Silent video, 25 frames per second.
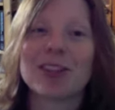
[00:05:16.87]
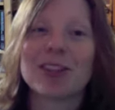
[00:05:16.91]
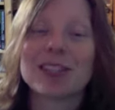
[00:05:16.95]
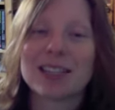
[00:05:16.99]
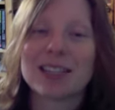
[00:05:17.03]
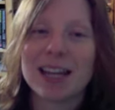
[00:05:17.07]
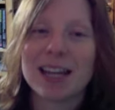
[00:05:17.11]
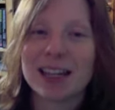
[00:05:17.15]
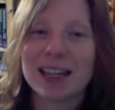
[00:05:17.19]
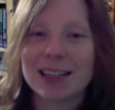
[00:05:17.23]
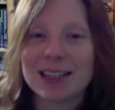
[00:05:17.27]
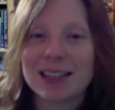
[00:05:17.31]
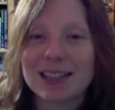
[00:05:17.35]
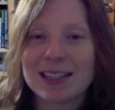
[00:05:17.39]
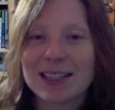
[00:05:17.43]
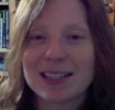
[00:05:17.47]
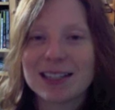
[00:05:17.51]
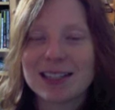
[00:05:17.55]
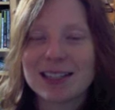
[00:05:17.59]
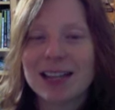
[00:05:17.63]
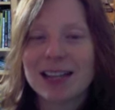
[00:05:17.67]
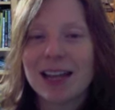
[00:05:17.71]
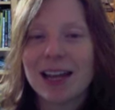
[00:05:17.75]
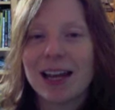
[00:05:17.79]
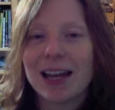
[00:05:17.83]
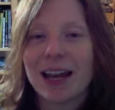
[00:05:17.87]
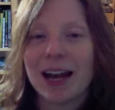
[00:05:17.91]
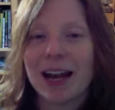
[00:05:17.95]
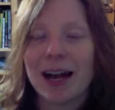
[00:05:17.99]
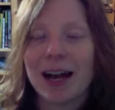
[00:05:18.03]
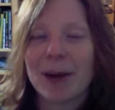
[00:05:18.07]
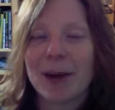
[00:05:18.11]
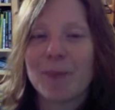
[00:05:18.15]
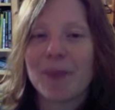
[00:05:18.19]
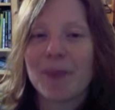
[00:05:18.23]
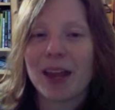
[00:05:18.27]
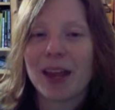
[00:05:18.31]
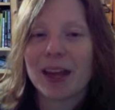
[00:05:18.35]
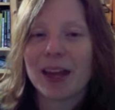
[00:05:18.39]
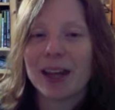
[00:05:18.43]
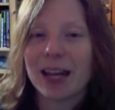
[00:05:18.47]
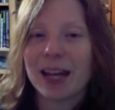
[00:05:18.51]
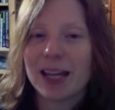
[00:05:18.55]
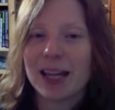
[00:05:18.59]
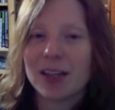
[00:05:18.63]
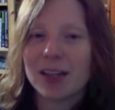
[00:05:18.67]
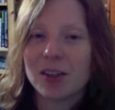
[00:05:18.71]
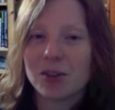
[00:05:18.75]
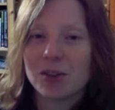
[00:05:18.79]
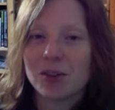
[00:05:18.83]
The second is, I'd
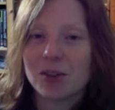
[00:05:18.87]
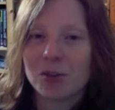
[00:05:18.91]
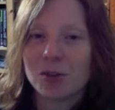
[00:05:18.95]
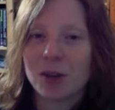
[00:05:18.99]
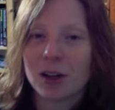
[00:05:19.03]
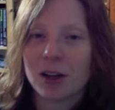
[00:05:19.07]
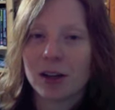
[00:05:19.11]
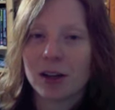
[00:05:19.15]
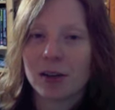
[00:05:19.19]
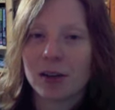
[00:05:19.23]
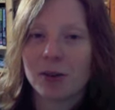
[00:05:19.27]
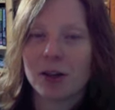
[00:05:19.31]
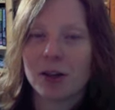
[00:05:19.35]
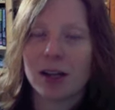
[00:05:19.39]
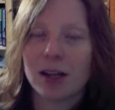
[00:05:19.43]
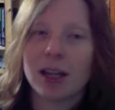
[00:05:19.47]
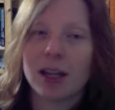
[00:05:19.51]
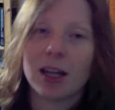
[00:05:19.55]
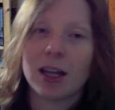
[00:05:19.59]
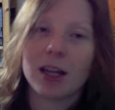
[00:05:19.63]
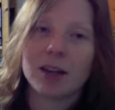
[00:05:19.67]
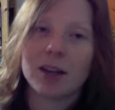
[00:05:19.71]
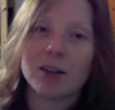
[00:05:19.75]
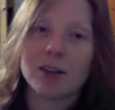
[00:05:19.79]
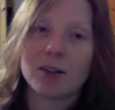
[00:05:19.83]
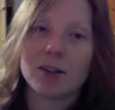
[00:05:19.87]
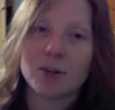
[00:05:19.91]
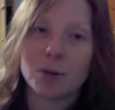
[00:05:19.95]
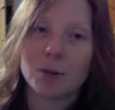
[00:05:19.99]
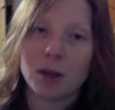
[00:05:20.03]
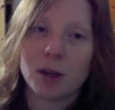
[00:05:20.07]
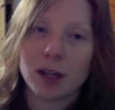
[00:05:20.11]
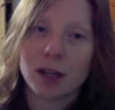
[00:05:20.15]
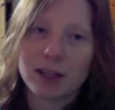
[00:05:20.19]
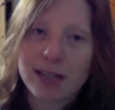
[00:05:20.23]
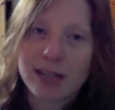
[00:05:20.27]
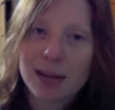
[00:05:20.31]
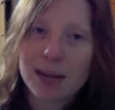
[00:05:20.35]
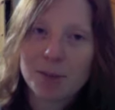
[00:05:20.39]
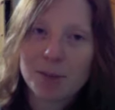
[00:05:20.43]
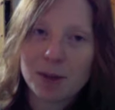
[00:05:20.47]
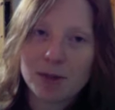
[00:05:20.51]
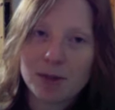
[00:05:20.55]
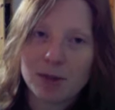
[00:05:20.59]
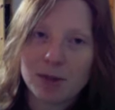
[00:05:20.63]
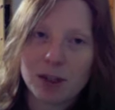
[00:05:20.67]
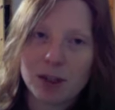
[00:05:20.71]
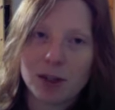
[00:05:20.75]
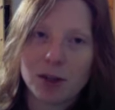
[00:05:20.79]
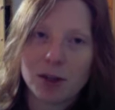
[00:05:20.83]
like you to include a link to an
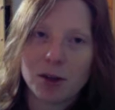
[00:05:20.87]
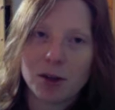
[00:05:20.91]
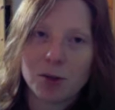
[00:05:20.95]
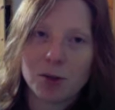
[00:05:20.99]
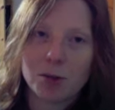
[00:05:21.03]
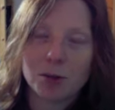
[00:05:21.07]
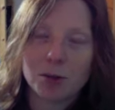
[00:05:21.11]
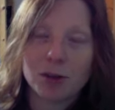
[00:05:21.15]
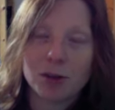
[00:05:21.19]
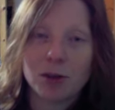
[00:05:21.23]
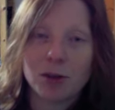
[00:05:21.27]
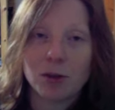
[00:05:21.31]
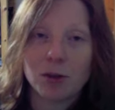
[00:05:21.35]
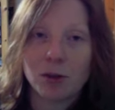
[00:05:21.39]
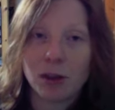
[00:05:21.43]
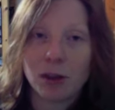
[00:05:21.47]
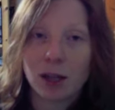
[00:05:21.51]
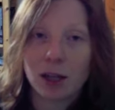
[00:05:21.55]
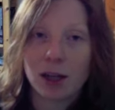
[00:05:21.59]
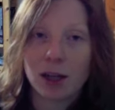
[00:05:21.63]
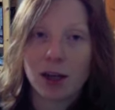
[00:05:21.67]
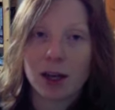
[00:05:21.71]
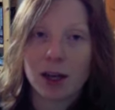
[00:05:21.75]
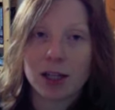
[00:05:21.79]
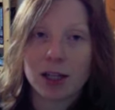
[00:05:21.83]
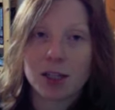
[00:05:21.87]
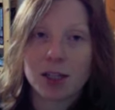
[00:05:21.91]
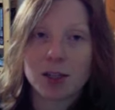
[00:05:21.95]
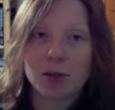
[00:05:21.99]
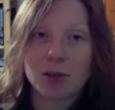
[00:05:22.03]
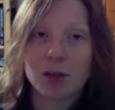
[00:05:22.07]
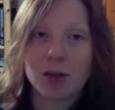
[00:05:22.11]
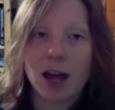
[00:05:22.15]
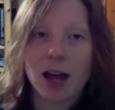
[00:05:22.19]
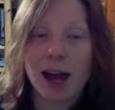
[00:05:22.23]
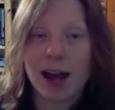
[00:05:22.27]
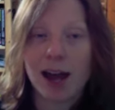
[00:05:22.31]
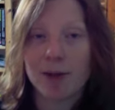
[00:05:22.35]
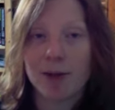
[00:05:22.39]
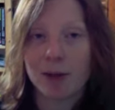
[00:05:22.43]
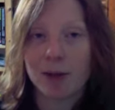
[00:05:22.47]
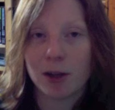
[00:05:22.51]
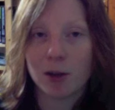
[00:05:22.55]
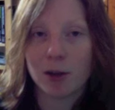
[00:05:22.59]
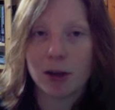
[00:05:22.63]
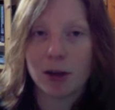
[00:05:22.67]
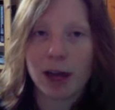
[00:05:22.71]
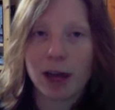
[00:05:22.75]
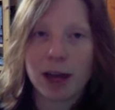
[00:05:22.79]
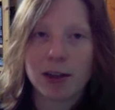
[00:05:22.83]
example video you think I should have a
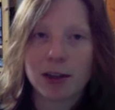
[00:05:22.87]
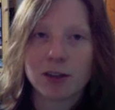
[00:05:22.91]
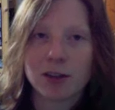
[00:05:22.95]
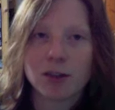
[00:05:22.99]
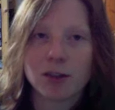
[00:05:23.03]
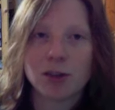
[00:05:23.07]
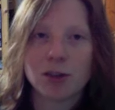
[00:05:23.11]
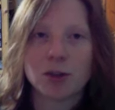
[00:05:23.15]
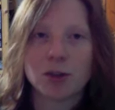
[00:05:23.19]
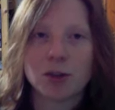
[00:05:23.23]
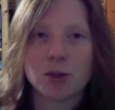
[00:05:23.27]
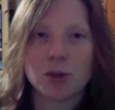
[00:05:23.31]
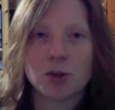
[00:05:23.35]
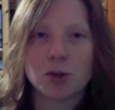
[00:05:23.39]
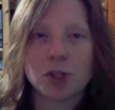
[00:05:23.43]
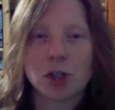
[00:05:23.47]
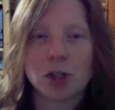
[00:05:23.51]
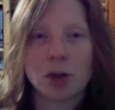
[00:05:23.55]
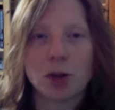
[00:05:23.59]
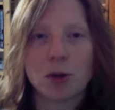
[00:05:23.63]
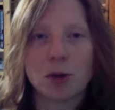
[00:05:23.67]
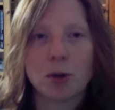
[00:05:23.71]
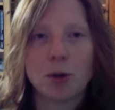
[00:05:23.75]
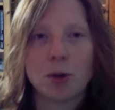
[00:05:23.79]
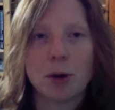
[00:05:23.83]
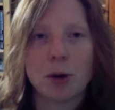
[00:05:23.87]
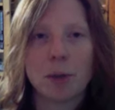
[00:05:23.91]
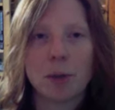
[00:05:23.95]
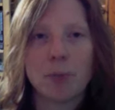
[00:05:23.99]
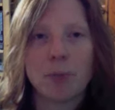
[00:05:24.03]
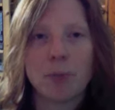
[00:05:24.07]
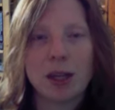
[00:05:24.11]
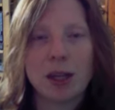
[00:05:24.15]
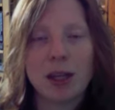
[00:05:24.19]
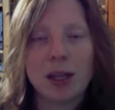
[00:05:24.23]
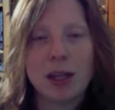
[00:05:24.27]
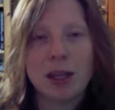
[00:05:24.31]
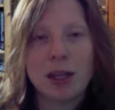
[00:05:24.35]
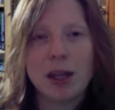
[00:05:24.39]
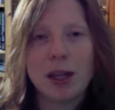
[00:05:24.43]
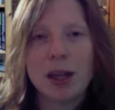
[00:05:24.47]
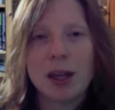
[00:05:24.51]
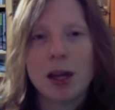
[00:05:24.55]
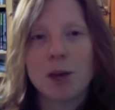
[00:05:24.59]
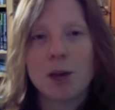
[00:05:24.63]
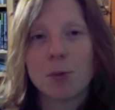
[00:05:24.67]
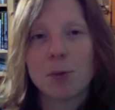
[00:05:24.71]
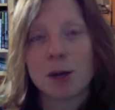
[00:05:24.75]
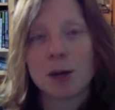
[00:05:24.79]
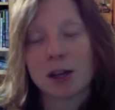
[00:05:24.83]
look at to show me
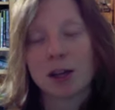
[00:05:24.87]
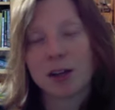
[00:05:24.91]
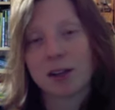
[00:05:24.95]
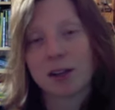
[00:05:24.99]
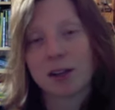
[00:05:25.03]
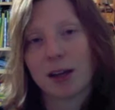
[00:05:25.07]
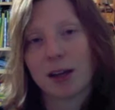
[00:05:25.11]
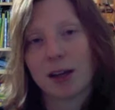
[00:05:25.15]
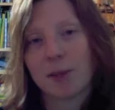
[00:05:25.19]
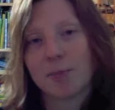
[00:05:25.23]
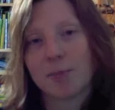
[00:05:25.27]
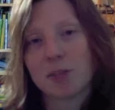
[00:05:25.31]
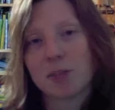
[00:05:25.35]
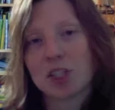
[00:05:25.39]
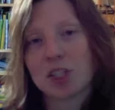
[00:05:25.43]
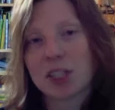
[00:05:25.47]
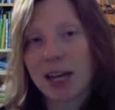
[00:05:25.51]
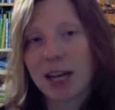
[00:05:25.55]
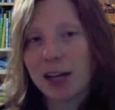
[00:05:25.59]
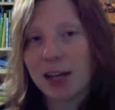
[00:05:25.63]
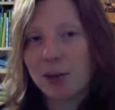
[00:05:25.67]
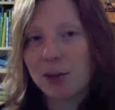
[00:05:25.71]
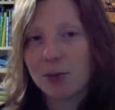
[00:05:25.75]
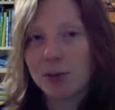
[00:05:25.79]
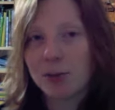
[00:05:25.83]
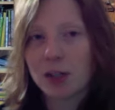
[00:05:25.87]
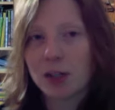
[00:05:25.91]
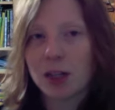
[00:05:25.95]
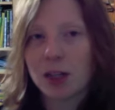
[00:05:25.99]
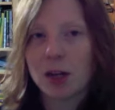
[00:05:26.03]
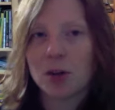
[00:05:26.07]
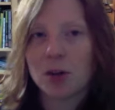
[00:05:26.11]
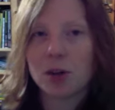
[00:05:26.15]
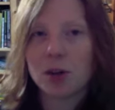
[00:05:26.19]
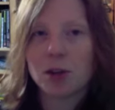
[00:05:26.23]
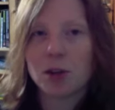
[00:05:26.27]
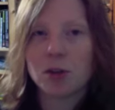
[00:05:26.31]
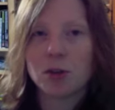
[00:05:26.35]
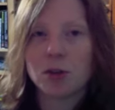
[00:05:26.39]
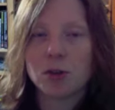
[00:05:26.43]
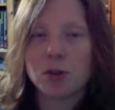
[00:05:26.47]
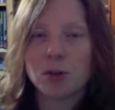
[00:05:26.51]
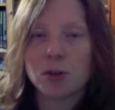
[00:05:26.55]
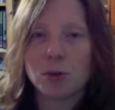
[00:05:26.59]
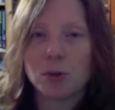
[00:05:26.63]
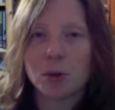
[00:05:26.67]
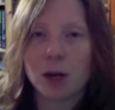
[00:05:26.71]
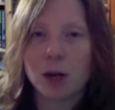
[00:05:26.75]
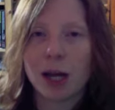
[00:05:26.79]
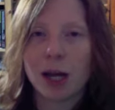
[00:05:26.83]
what style of video you
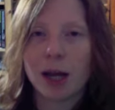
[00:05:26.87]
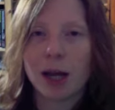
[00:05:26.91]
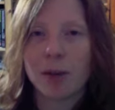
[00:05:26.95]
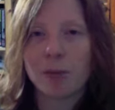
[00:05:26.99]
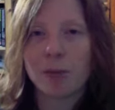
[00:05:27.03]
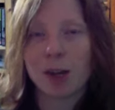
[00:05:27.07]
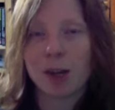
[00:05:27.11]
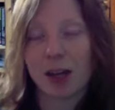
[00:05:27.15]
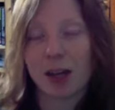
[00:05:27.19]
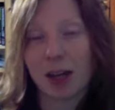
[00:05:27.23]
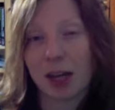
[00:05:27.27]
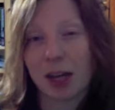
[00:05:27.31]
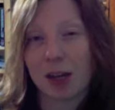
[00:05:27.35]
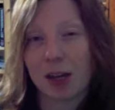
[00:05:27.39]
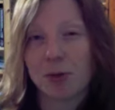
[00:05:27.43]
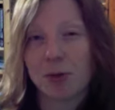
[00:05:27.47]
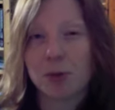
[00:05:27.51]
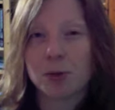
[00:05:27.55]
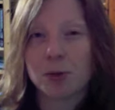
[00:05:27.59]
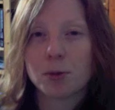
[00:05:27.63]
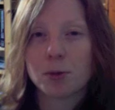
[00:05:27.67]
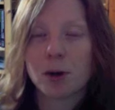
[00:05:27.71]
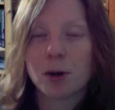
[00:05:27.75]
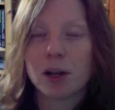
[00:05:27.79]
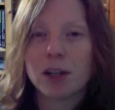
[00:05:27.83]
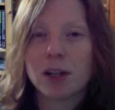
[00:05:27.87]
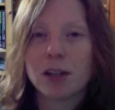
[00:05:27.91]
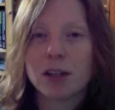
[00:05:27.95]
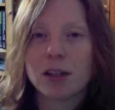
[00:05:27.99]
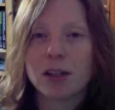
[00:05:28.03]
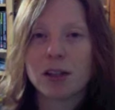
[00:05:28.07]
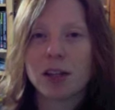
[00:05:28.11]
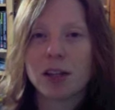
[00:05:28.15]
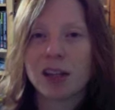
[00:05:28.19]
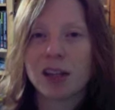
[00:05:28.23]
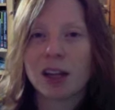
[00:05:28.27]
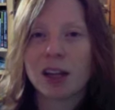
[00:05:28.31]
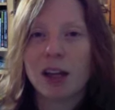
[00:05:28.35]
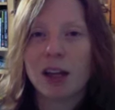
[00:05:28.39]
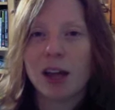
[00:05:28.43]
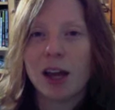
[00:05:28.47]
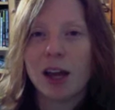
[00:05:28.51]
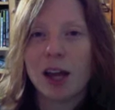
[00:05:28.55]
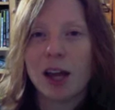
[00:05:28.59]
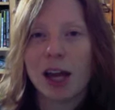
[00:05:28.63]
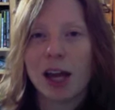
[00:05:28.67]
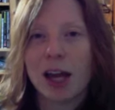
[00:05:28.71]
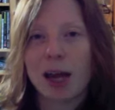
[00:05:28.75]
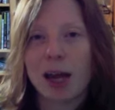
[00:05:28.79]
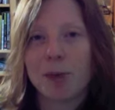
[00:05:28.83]
do, the kind of quality,
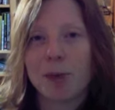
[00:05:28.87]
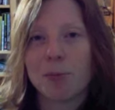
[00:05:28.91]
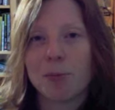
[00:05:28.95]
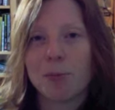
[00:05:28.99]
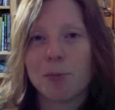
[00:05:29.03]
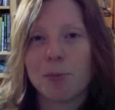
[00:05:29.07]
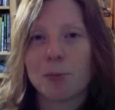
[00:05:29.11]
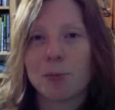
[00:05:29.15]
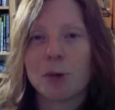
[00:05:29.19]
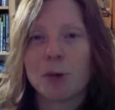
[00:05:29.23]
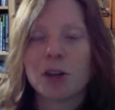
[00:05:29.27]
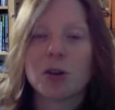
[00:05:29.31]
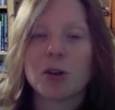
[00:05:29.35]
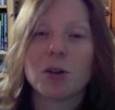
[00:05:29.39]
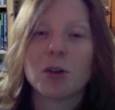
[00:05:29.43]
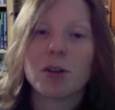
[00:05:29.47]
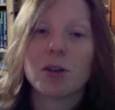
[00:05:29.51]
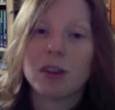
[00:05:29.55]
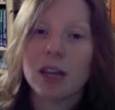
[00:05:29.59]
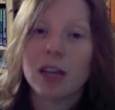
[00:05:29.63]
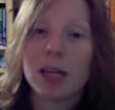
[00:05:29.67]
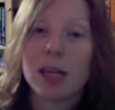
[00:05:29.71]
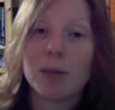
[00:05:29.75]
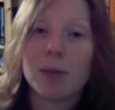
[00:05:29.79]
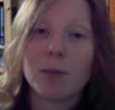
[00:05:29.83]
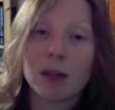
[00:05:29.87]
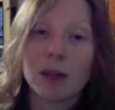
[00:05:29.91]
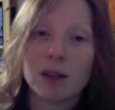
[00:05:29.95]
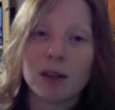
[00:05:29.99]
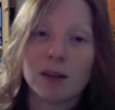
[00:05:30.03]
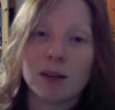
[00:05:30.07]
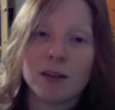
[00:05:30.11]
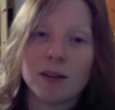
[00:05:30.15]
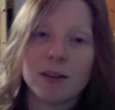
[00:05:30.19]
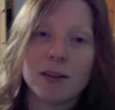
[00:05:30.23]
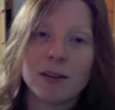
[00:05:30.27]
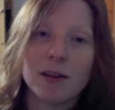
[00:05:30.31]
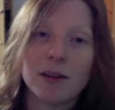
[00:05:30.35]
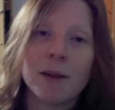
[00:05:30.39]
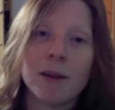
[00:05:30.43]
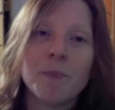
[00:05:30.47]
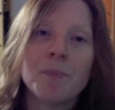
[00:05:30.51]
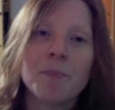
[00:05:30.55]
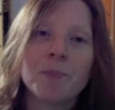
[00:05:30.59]
what your theme is.